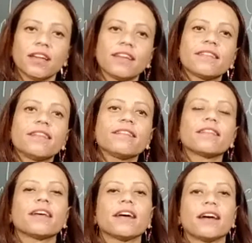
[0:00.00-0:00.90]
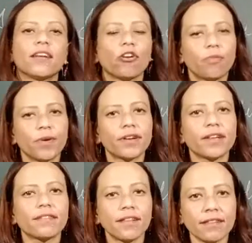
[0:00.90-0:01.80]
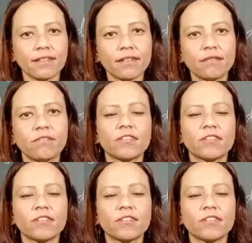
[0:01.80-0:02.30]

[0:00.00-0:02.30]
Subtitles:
it is an operating system